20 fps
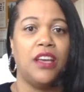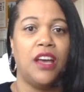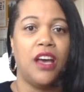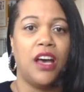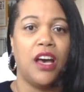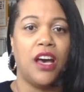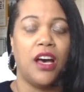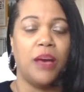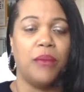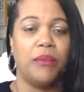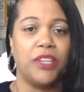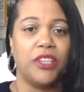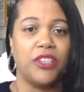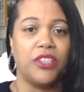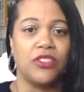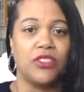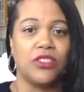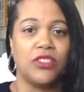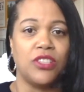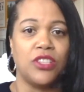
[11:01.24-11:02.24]
Um,
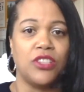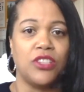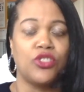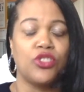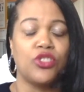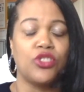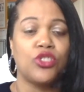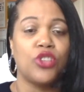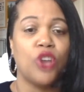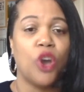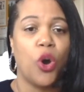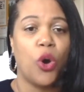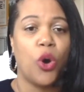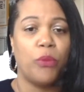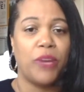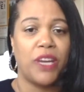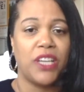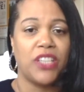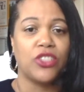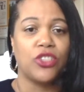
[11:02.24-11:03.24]
there's there's so
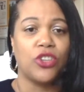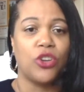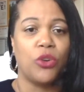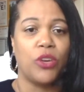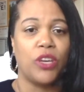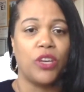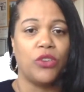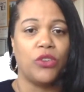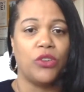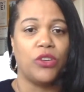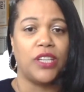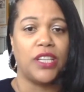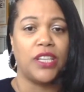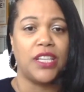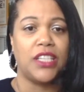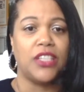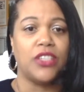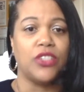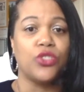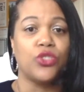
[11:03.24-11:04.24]
much going on
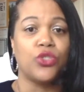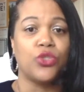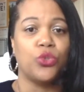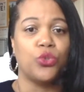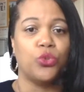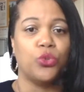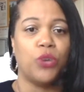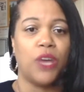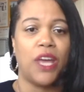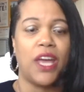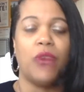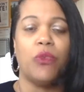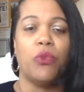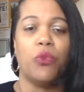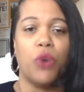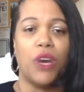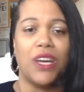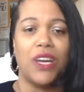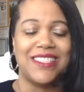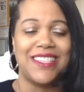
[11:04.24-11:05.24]
in a school at
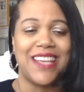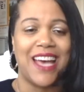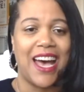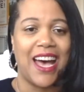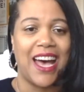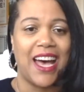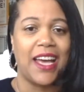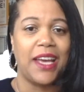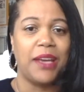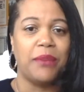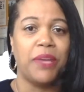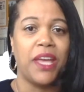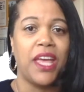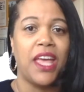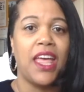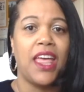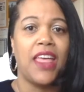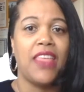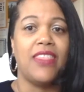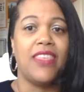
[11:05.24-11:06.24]
one time
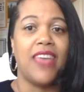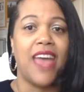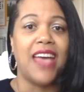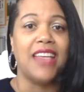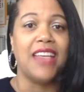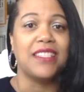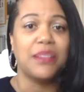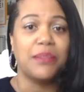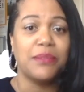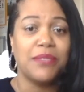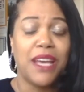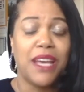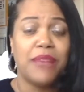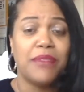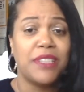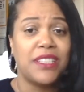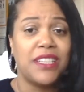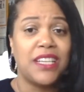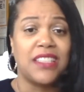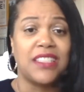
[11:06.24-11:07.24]
that sometimes
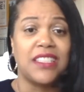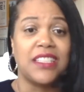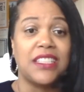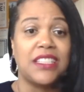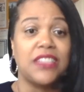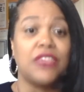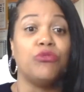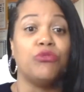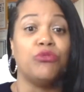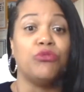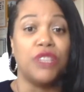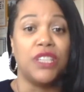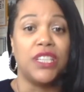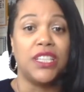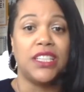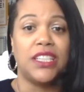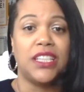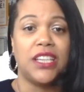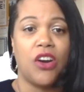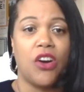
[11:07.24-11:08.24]
it does. It gets
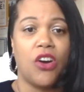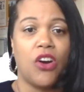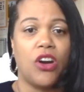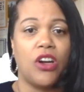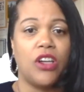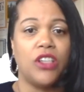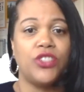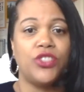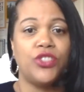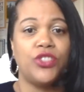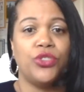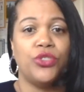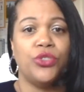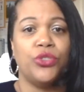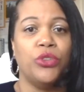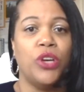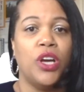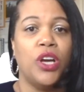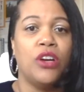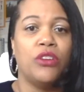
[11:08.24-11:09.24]
really hard
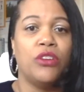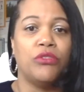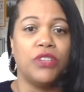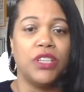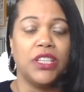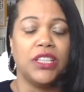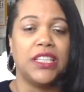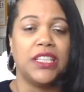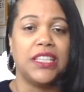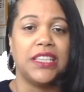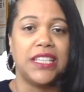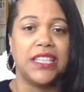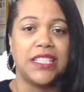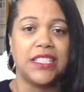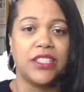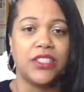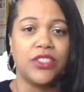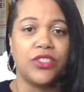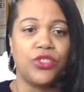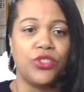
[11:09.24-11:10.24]
to really
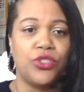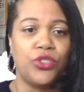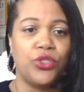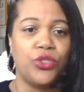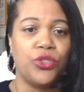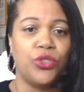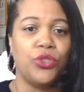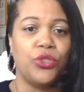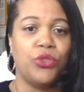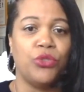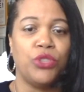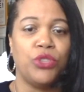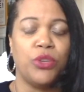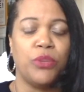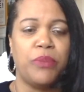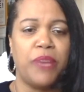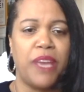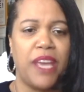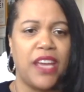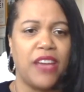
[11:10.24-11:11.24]
listen to your
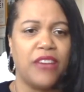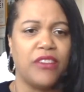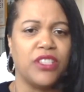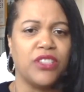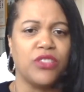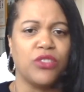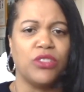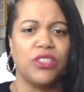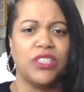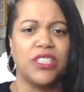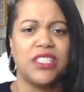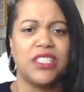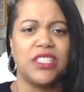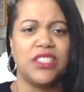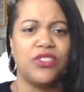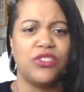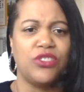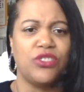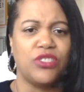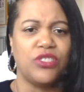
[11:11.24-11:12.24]
parents or listen
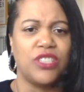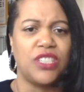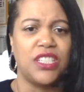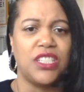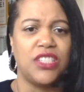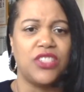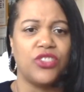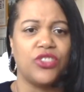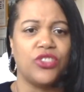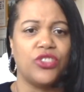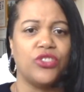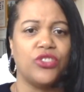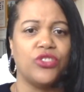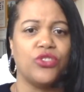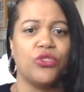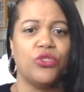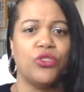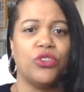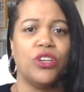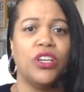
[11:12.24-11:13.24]
to your teachers
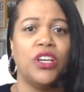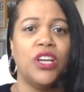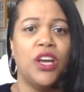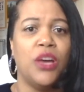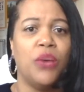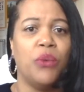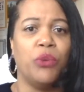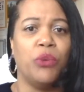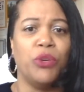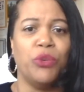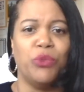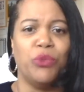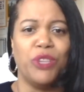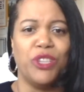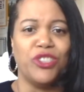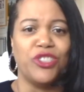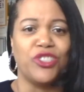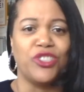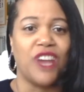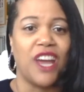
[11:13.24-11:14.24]
or when, when
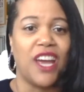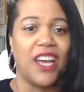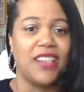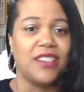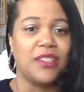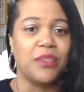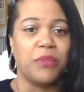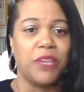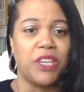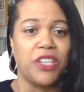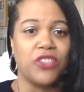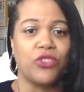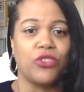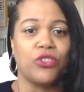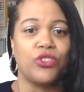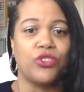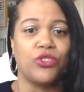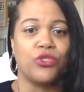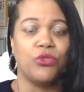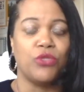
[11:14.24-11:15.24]
you're trying to make sure
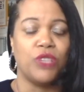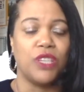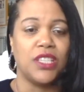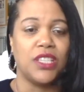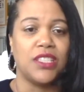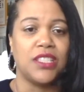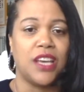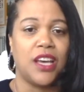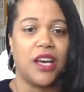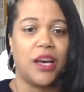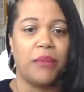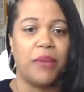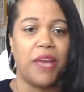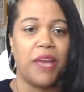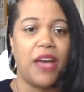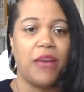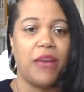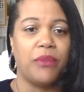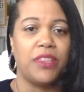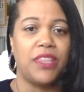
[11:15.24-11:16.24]
students um,
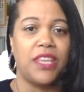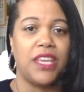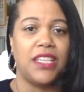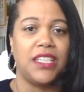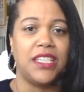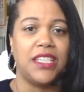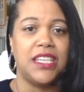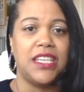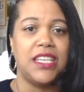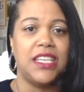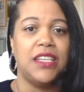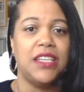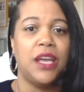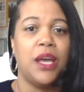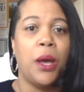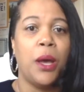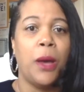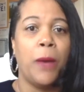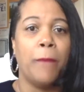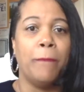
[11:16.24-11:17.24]
have what they need.
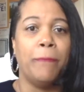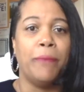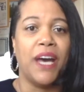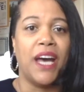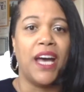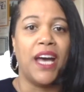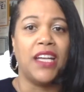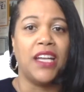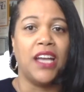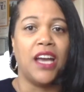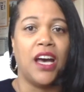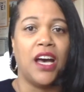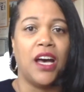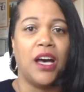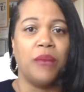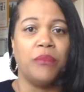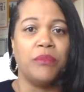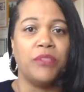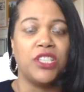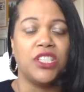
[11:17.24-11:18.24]
But
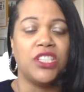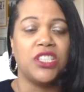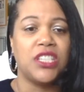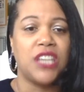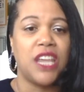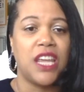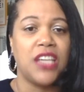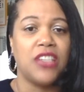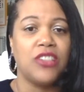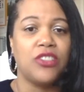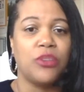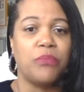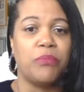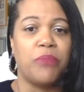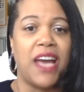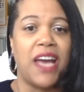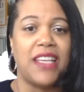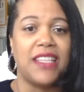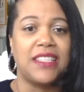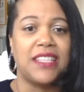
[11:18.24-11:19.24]
um, just change your
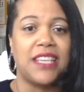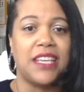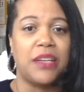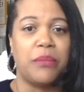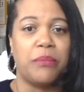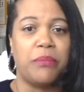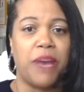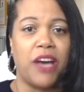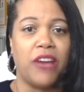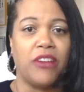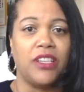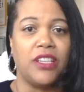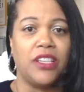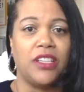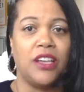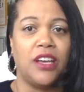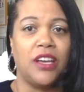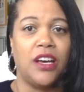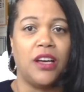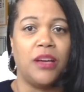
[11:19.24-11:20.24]
mindset about it
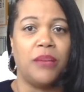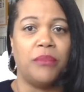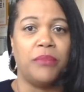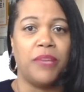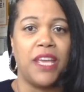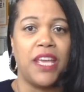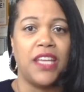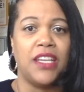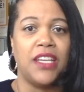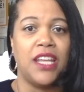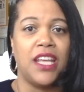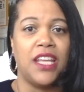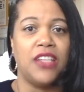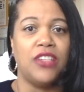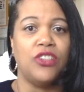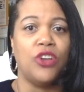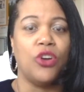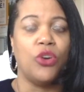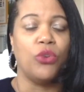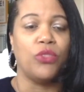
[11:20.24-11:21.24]
um, and and
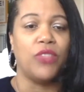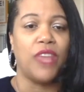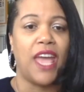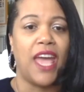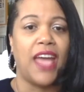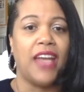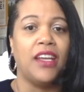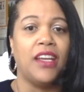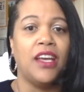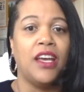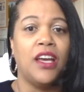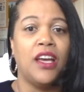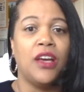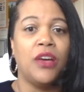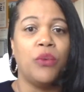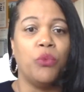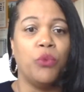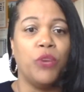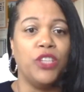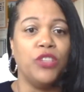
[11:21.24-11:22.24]
know that
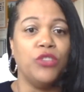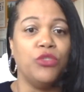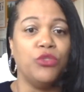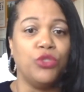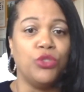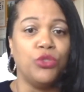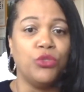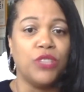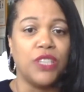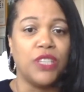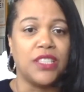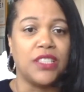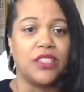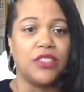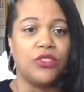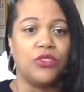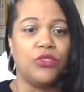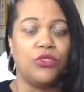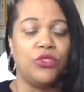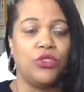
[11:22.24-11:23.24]
when you do listen
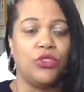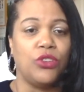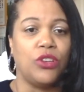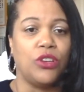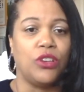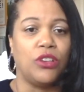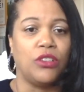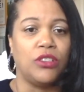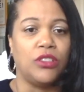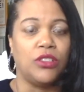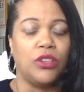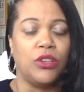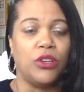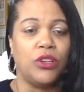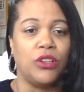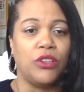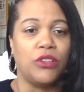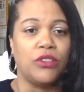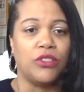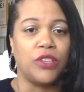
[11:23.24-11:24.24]
to your
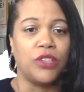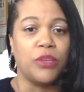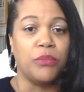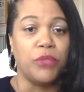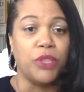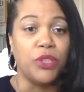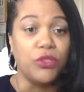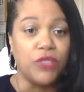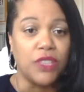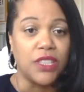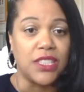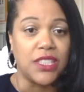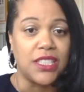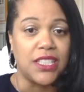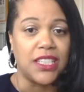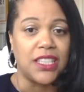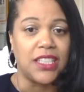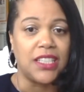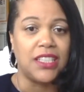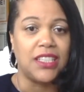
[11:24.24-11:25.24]
your
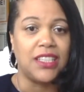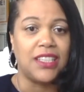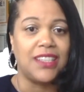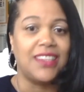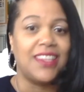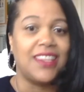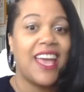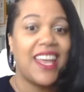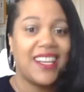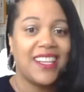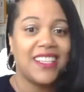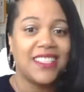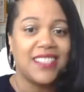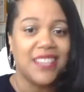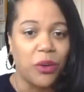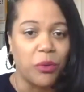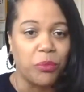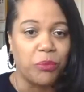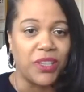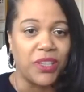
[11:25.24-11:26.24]
community, that is
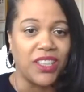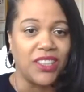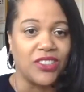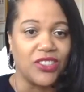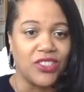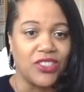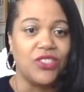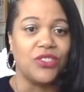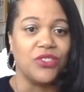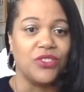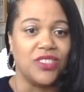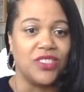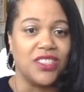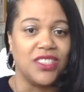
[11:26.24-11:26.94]
helping your students.